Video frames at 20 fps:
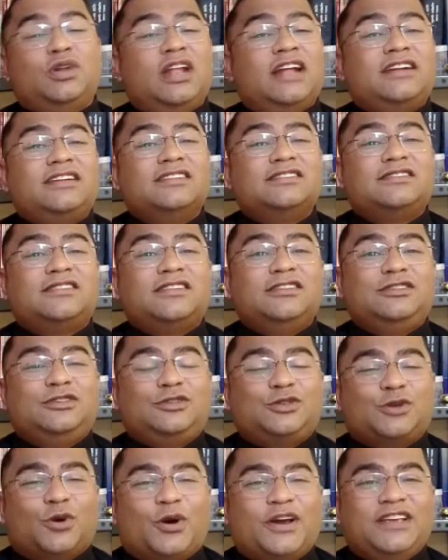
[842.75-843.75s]
let us
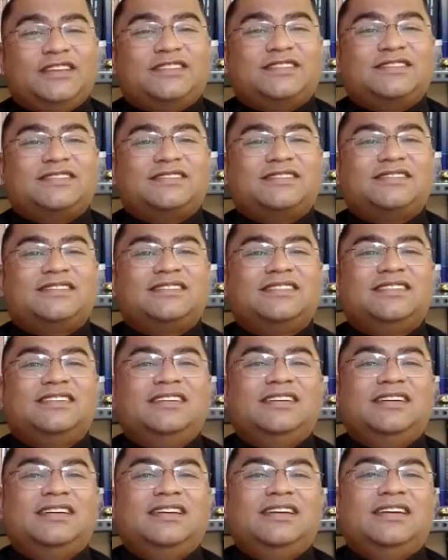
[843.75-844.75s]
rejoice
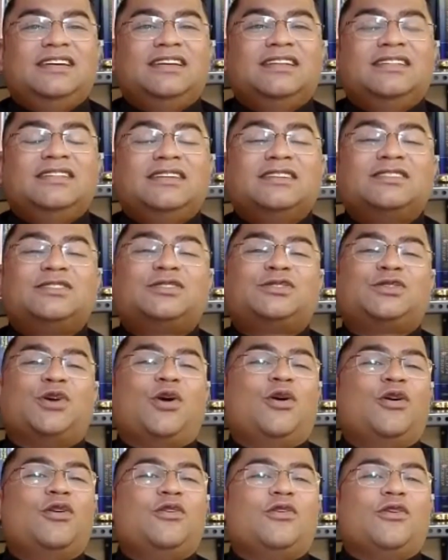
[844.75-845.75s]
the
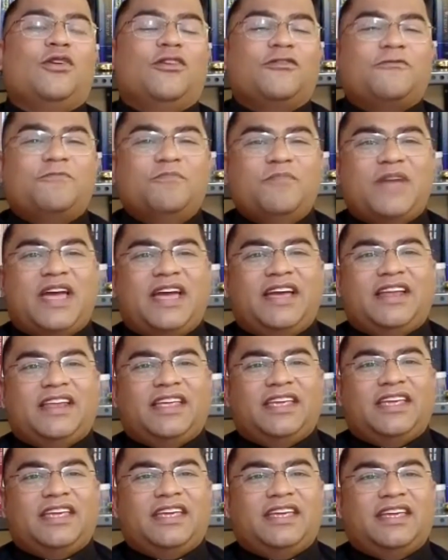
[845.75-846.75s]
song of Mary.
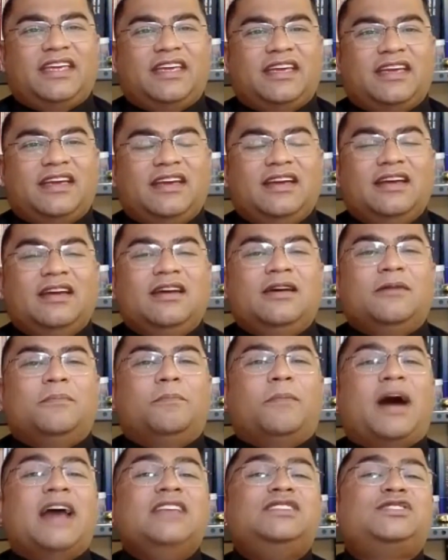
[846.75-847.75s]

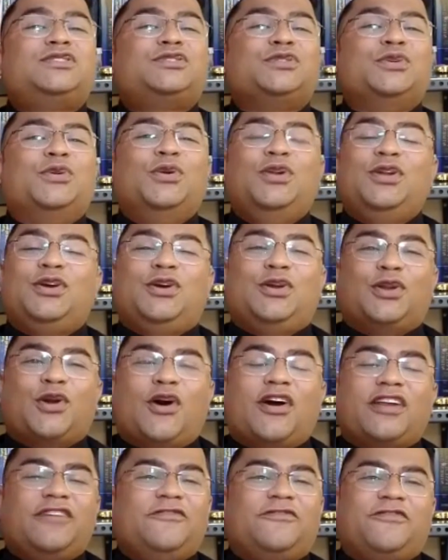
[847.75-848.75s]
My soul
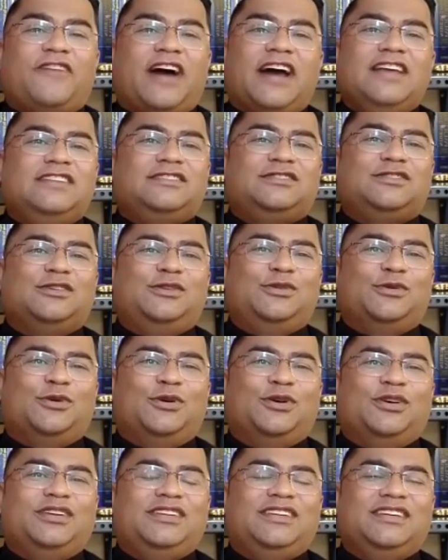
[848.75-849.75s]
glorifies the
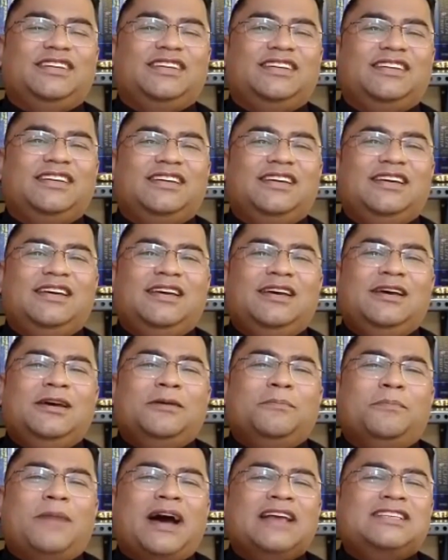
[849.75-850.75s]
Lord.
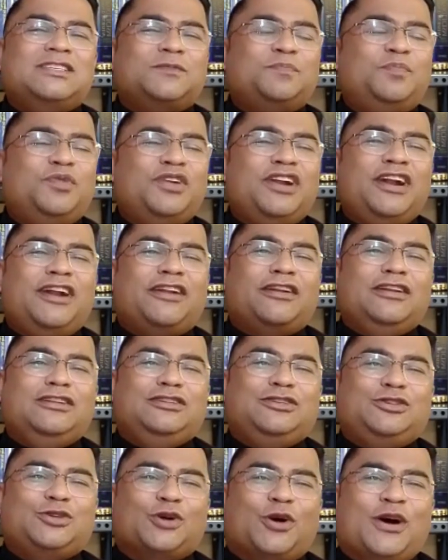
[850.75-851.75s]
My spirit
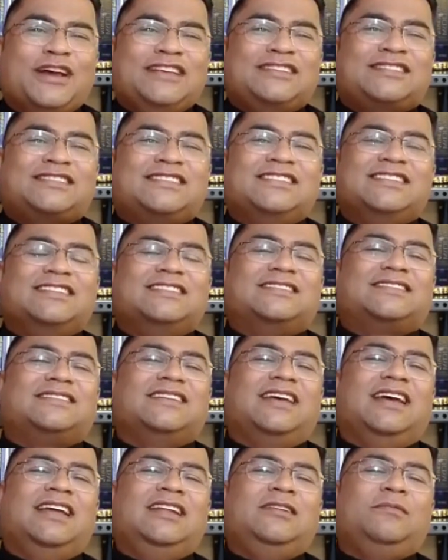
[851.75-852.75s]

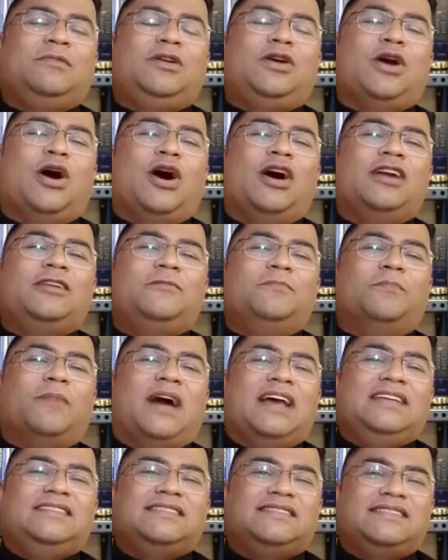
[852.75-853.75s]
rejoices in God
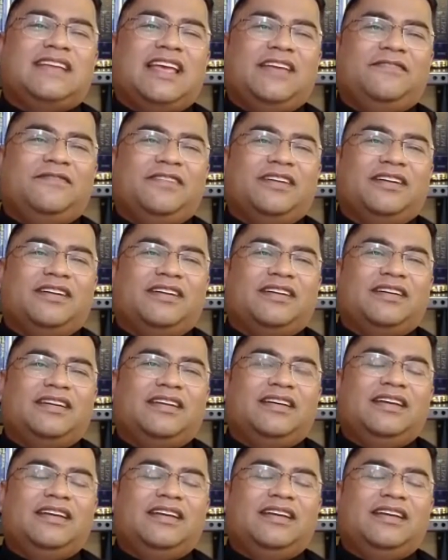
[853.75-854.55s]
my Savior.